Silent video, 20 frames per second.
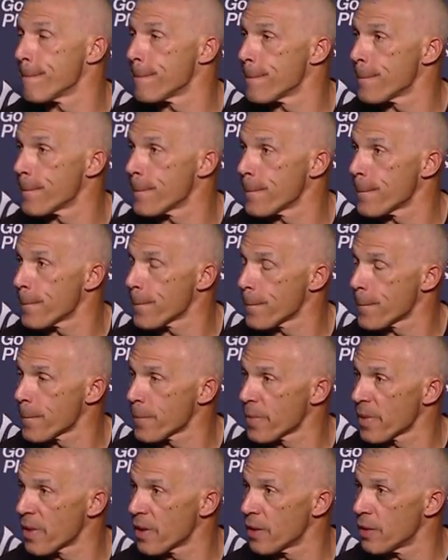Joe, to get
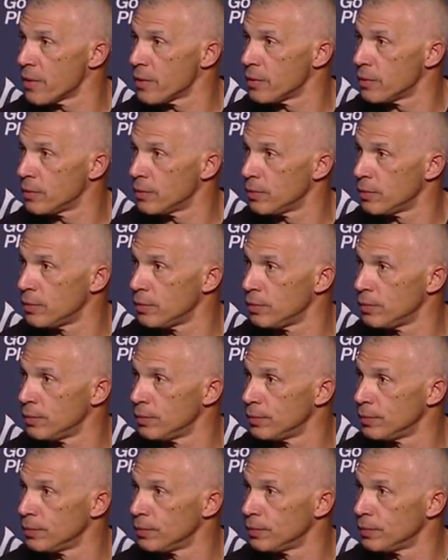three straight uh,
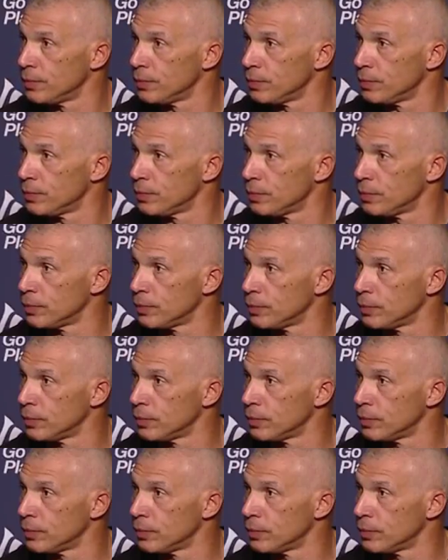starting pitching performances like